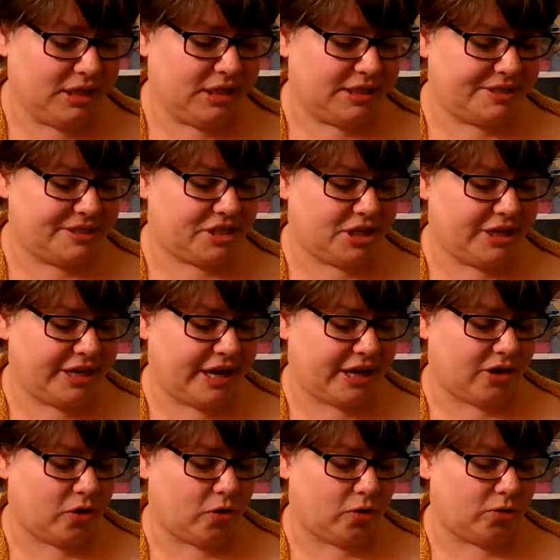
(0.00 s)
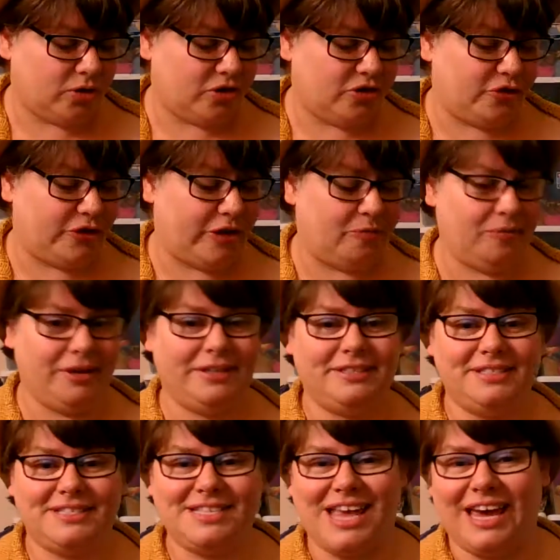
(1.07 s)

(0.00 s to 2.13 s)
it's going to get colder. That means